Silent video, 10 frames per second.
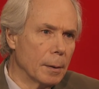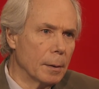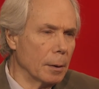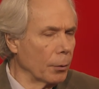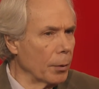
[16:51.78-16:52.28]

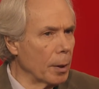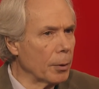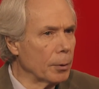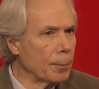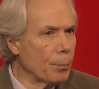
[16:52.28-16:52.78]
You know, the
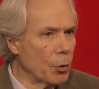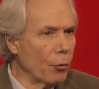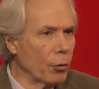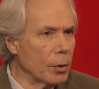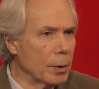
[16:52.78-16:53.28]
other
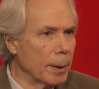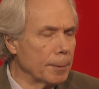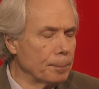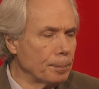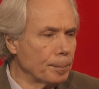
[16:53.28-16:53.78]
difference
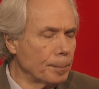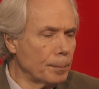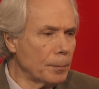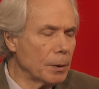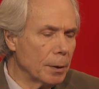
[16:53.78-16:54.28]
that
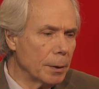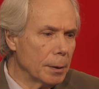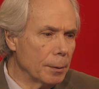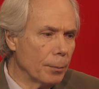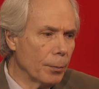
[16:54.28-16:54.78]

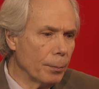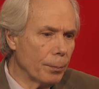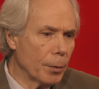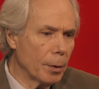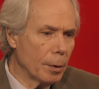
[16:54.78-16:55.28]
the
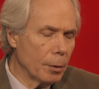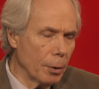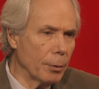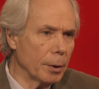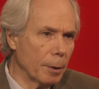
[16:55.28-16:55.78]

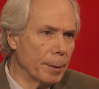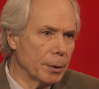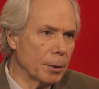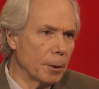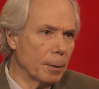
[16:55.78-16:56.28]
current
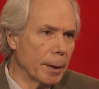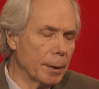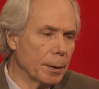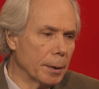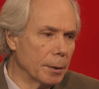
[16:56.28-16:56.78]
commissioner,
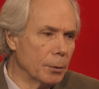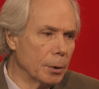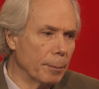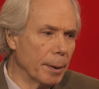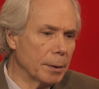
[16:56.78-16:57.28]
Anthony
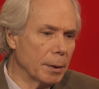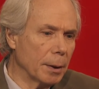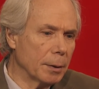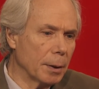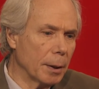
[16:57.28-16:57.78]
Annucci, mentioned
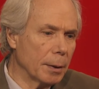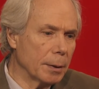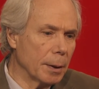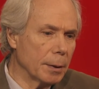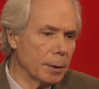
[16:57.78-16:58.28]
yesterday is
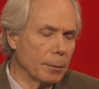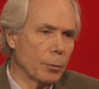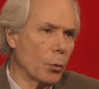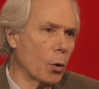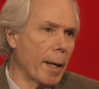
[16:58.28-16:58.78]
the
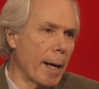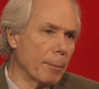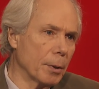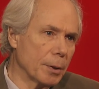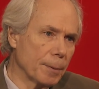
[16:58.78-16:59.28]

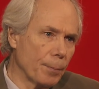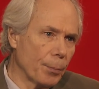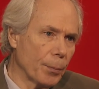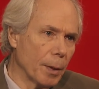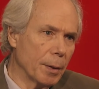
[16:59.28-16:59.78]
cameras.
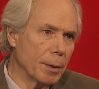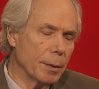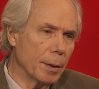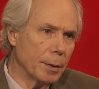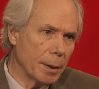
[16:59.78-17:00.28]
And
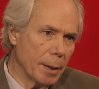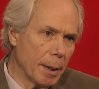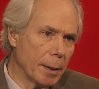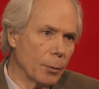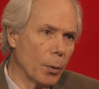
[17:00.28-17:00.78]
the
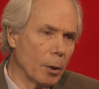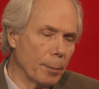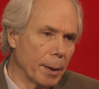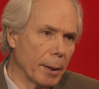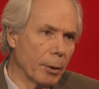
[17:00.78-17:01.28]
DA in
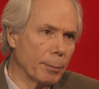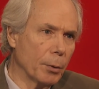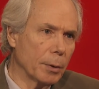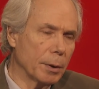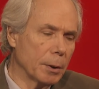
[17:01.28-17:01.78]
Wyoming County
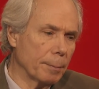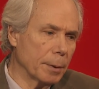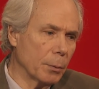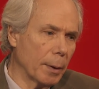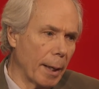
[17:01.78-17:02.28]
brought this up
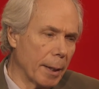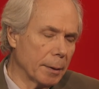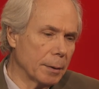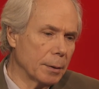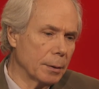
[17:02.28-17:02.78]
as well.
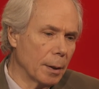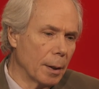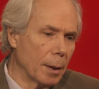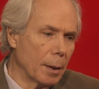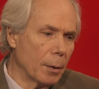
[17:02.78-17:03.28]
Attica's
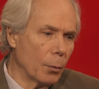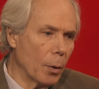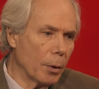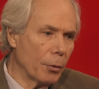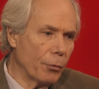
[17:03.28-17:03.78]

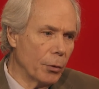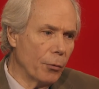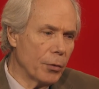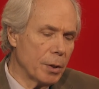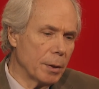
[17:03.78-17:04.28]
one of the few
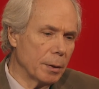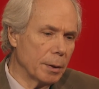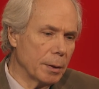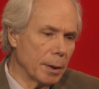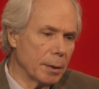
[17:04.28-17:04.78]

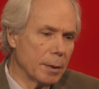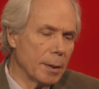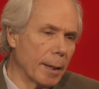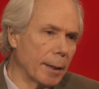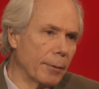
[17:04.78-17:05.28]
facilities that does
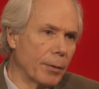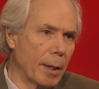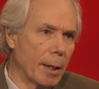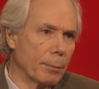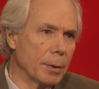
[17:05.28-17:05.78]
have
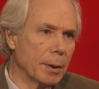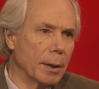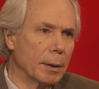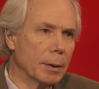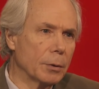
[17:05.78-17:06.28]
cameras
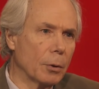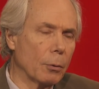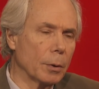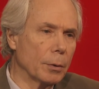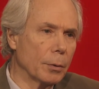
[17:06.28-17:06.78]
in its
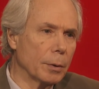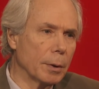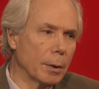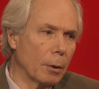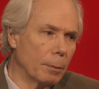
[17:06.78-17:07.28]
corridors.
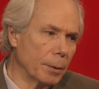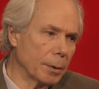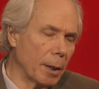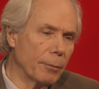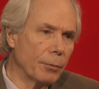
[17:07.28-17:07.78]
And almost
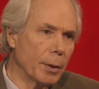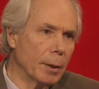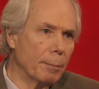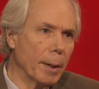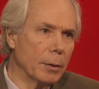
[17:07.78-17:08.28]
every
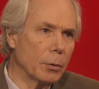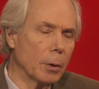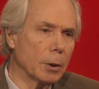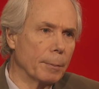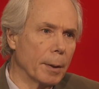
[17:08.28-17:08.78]
inmate
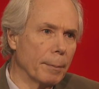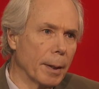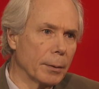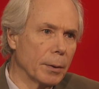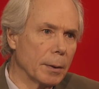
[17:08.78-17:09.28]
talked to me
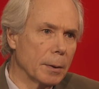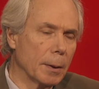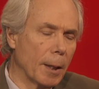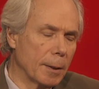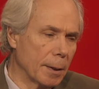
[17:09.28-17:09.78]
about this,
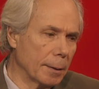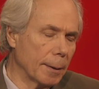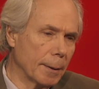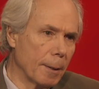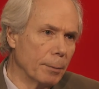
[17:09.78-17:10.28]
and they said
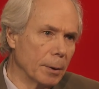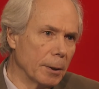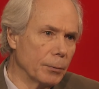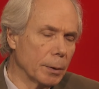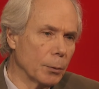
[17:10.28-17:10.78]
that they
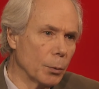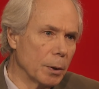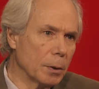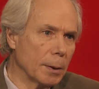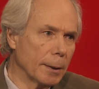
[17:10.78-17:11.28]
believed that the
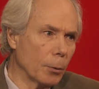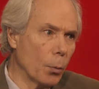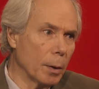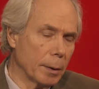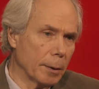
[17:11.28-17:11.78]
reason that there
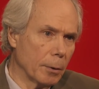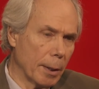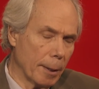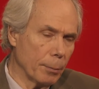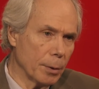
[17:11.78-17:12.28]
weren't
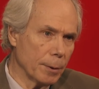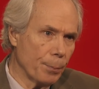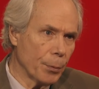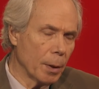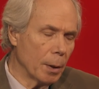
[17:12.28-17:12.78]
cameras
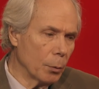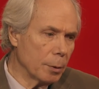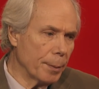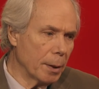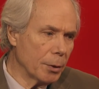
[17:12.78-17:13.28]
was
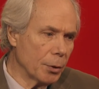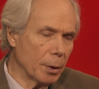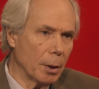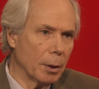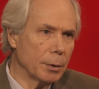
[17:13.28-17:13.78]
because the
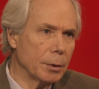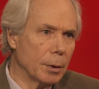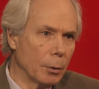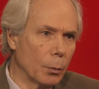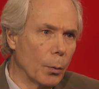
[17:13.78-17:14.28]
guards
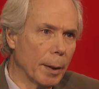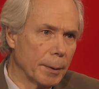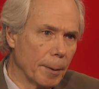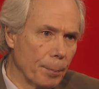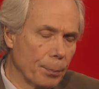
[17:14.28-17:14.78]
don't want them.